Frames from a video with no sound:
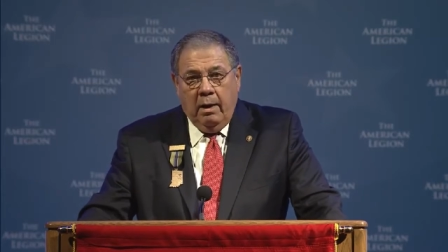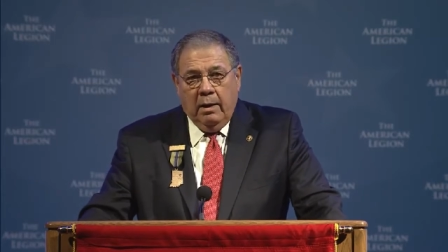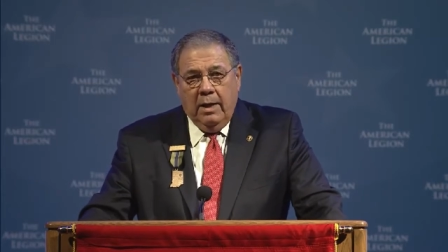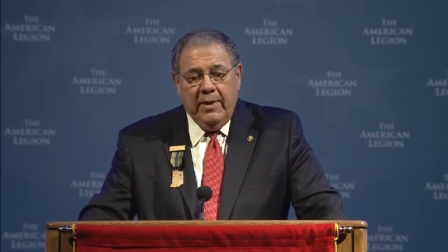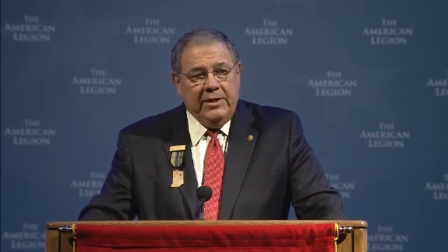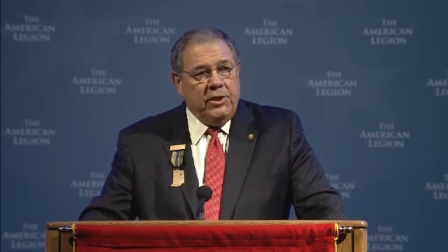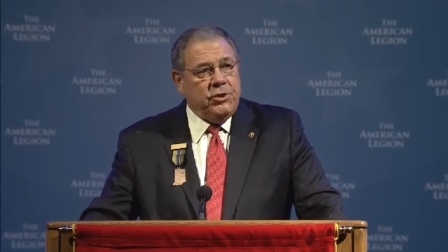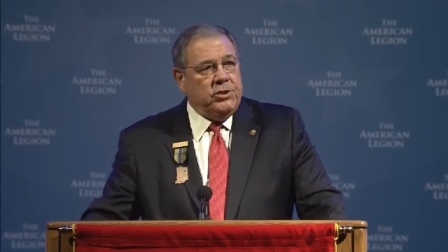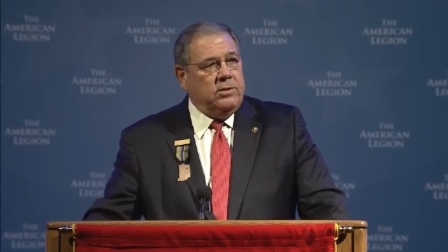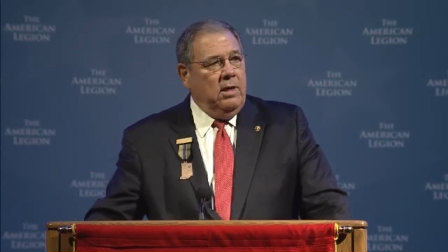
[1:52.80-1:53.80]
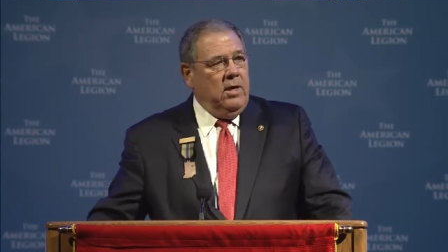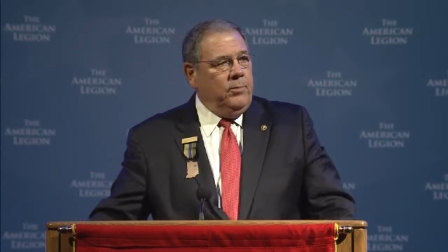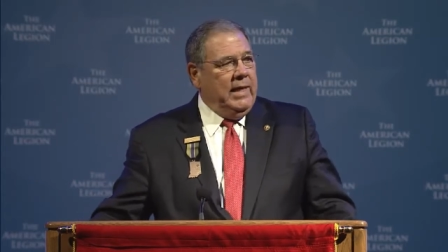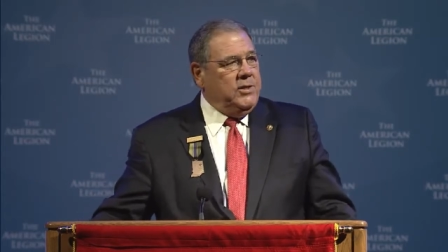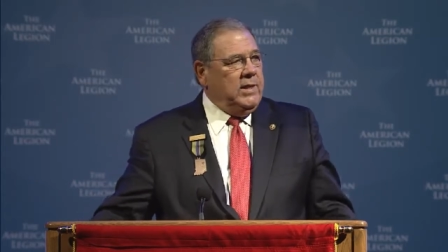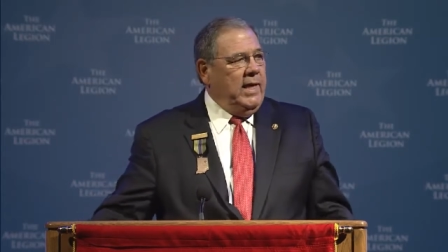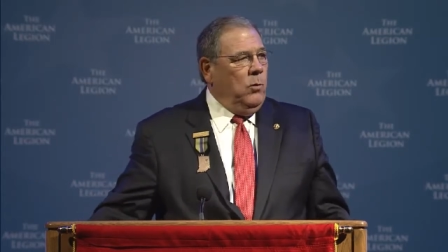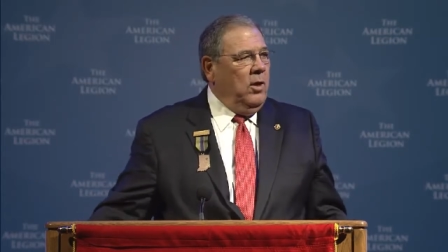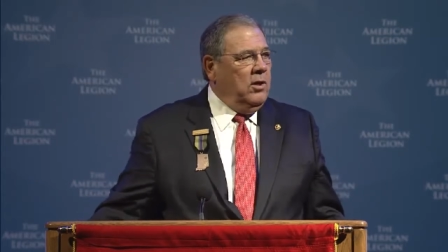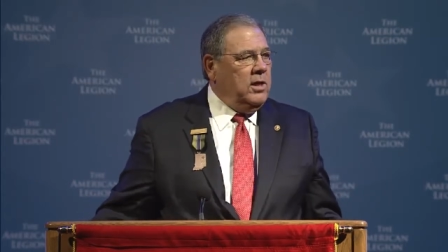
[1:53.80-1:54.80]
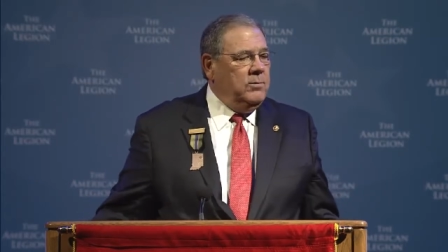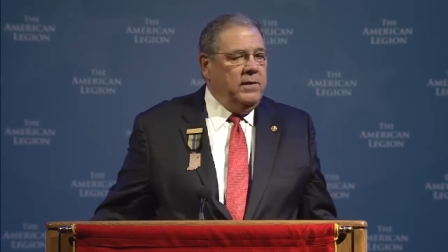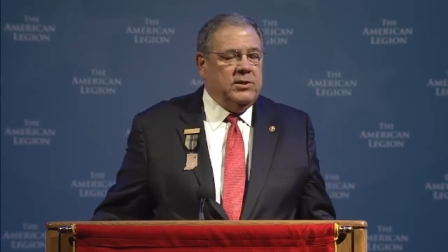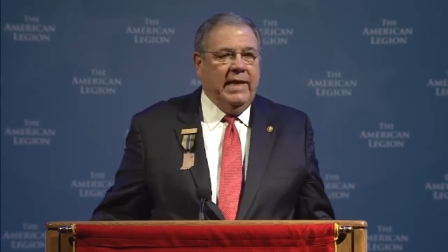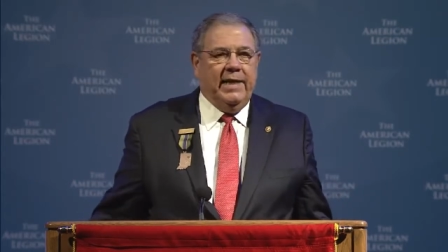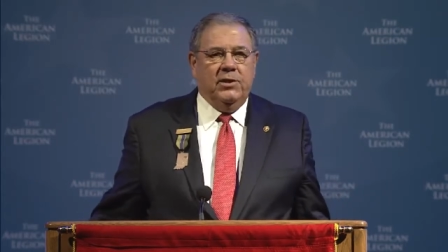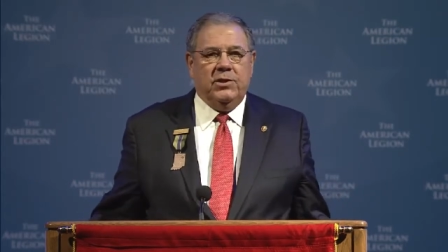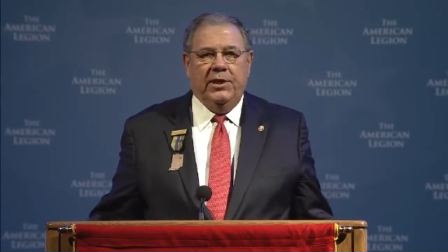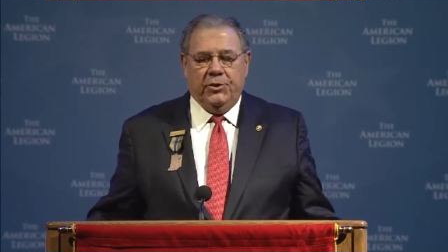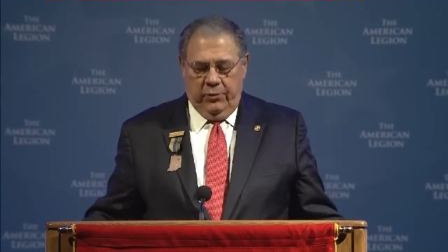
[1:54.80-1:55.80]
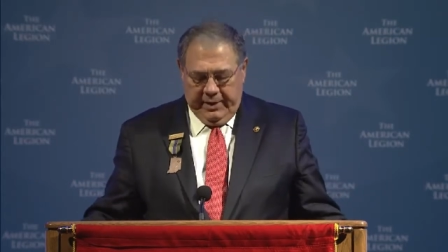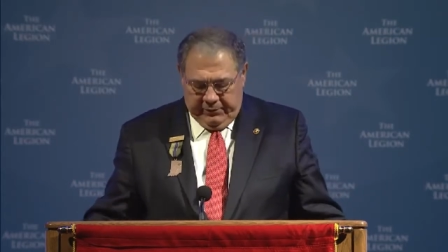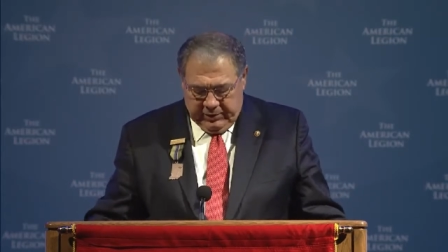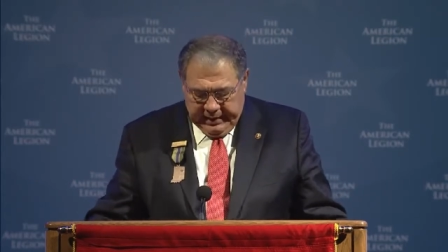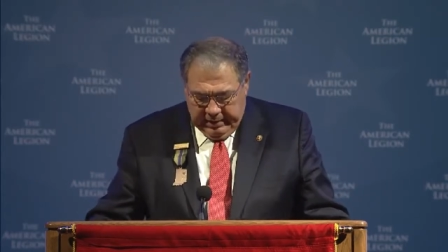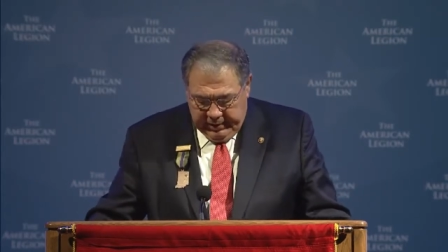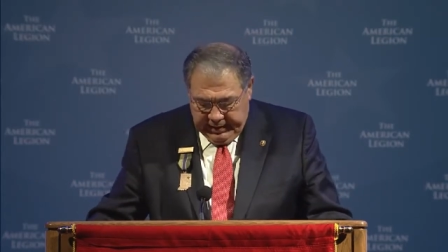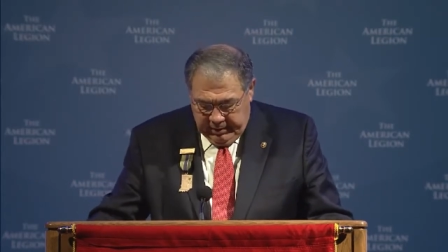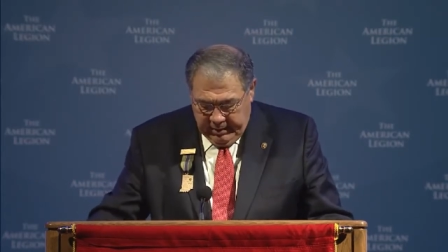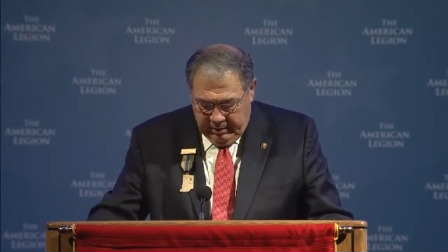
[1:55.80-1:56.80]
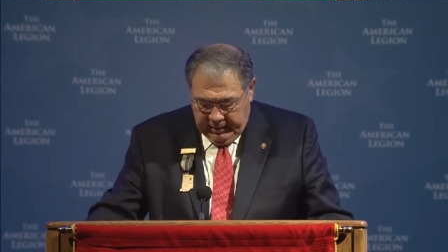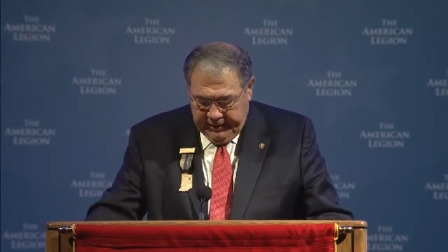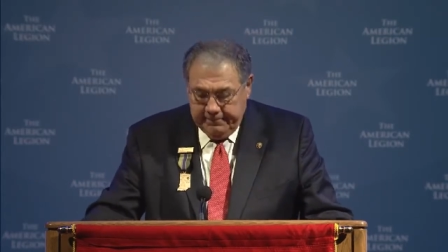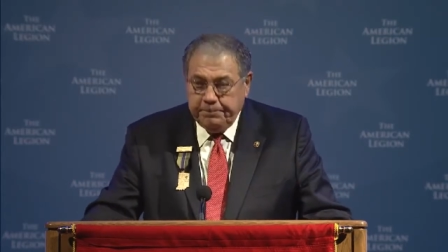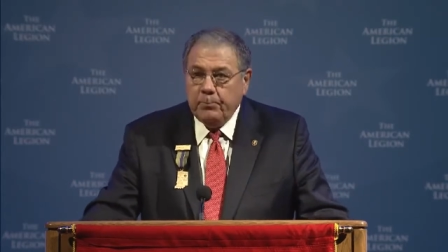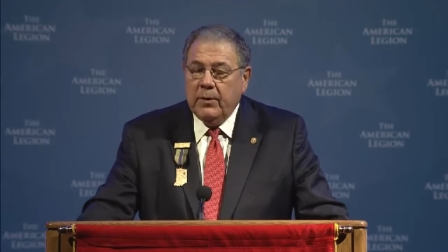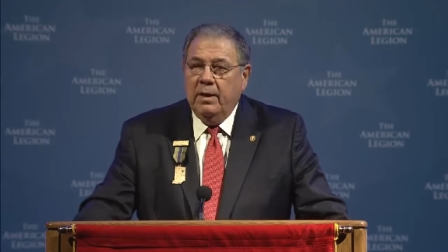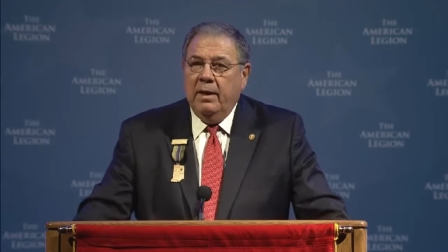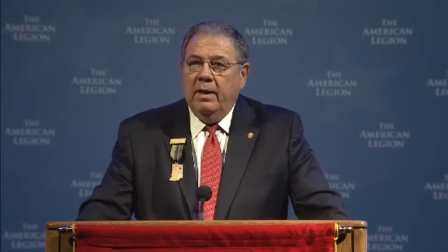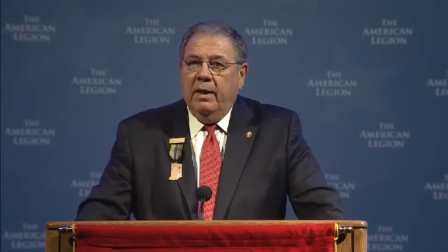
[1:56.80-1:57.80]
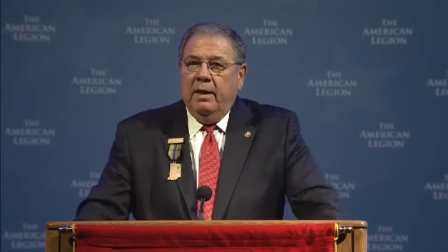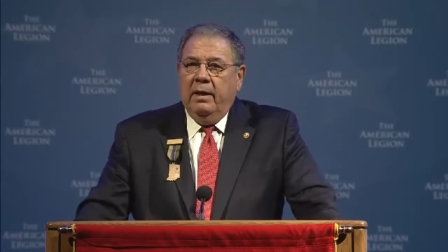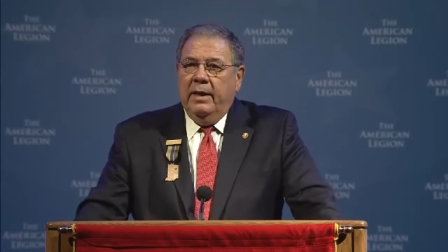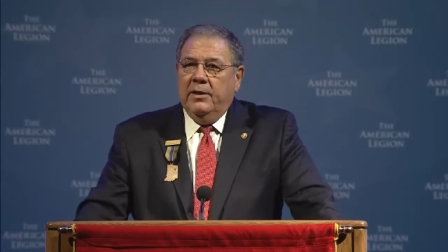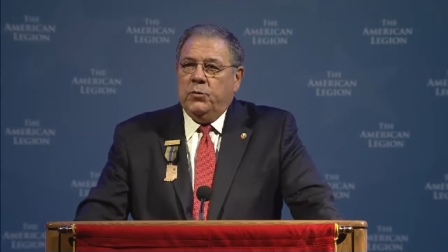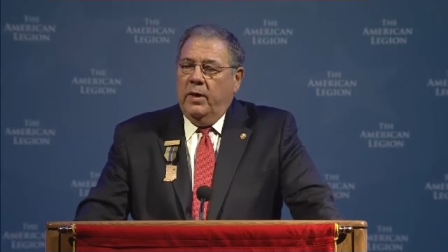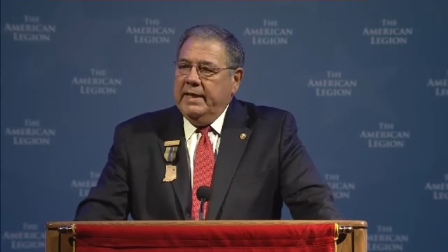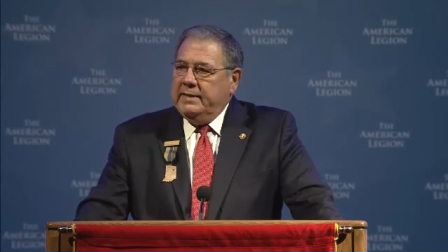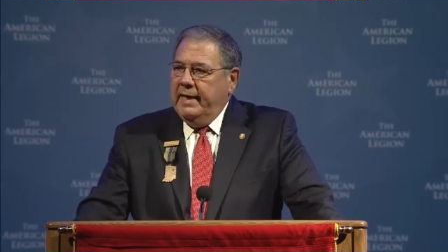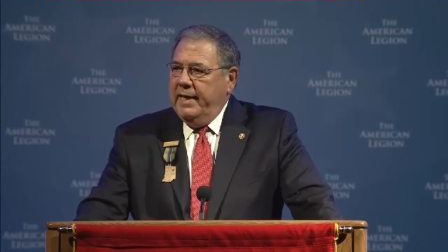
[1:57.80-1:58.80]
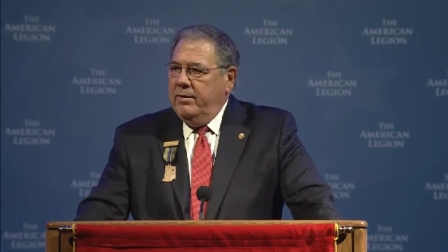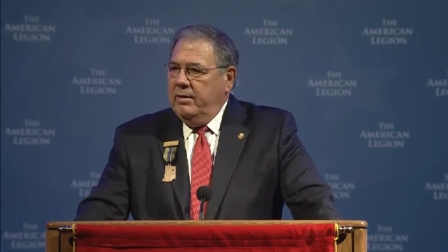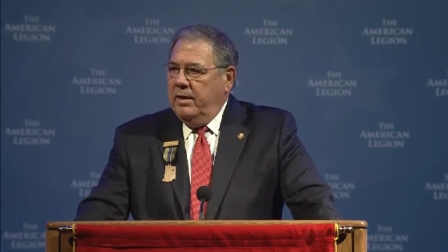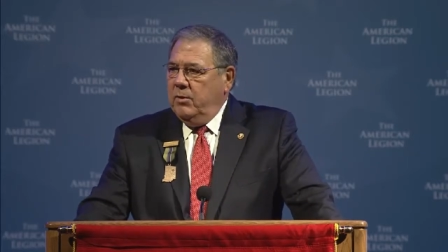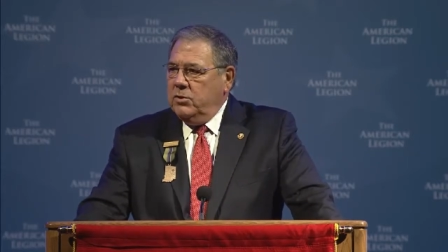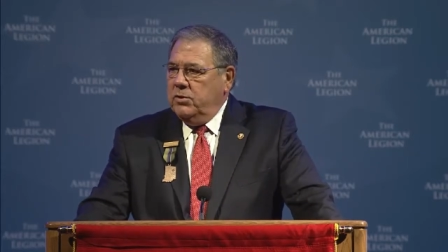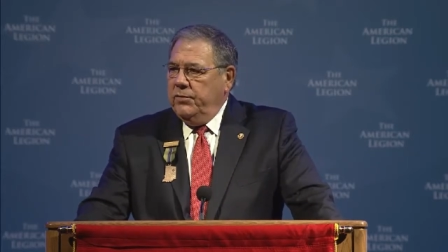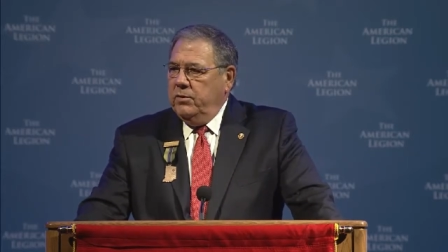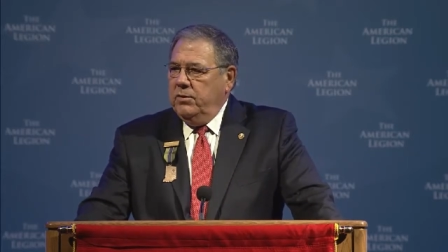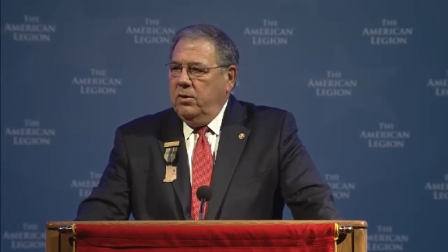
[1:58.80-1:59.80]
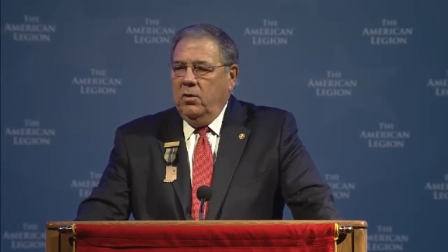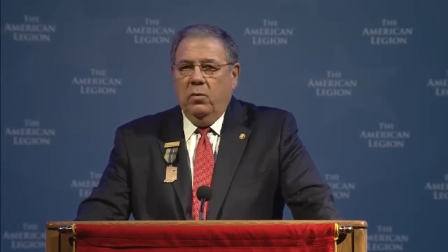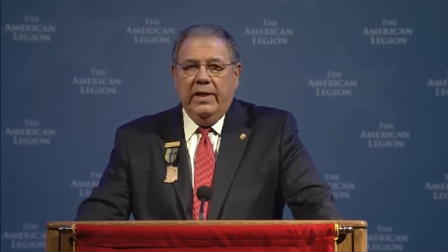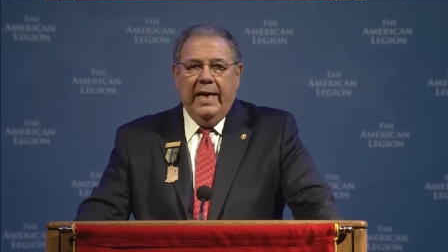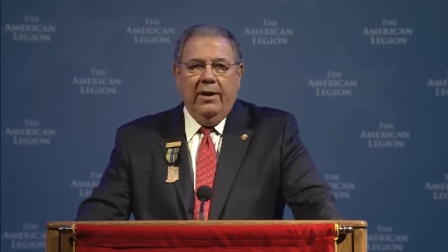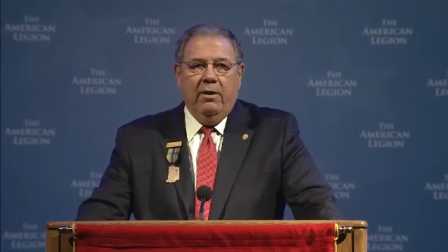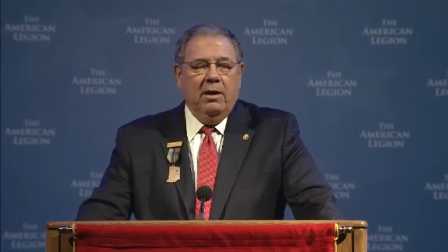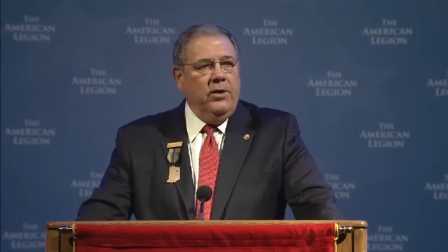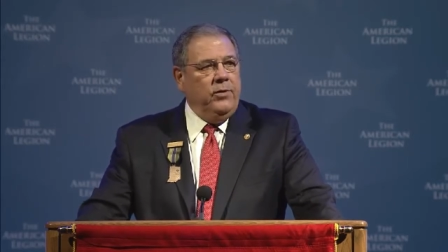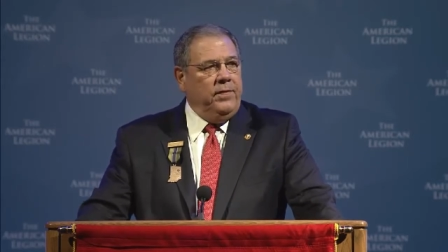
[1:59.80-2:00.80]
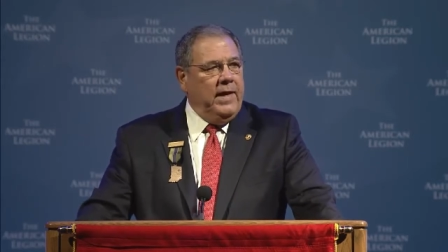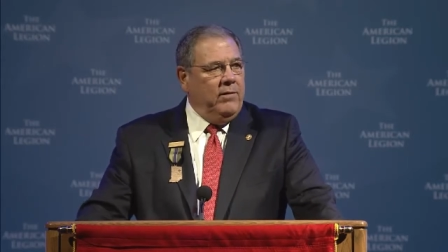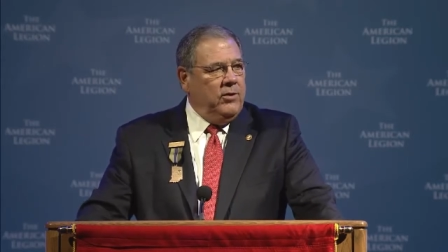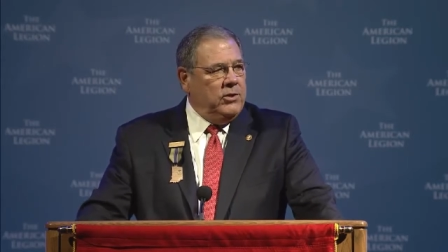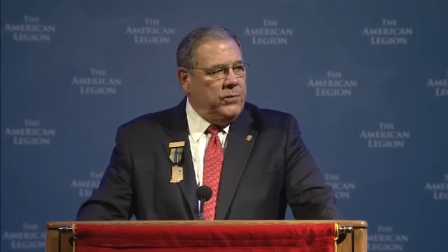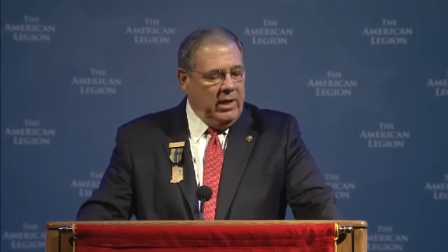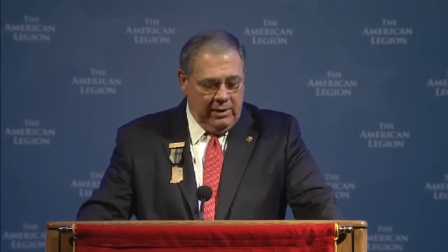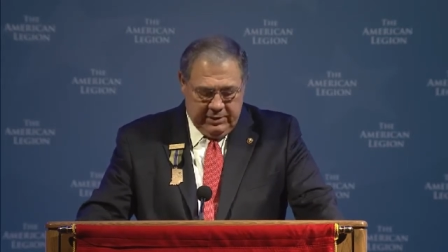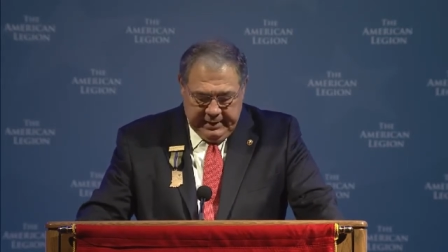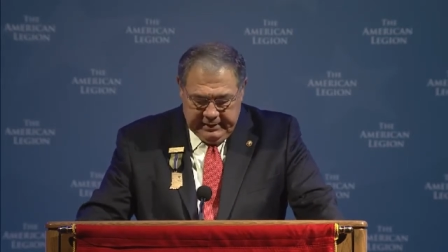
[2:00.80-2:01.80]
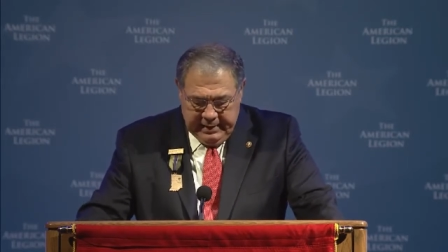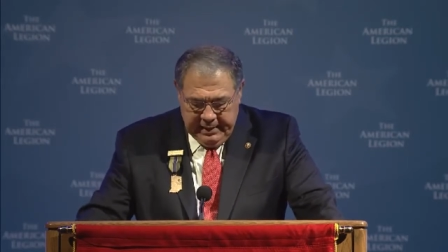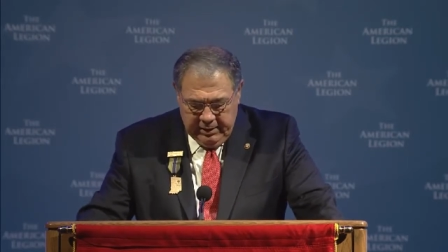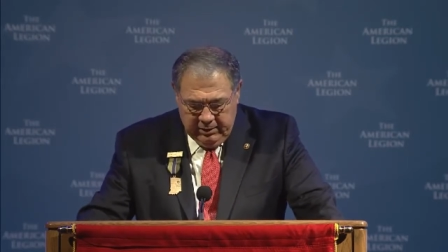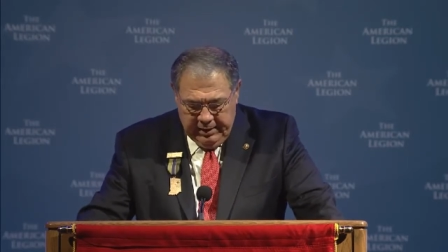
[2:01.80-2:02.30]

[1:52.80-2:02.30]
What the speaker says: Let me just start by saying welcome to the second century of scouting in America. In 2010, most of you know, we had our 100th anniversary, our centennial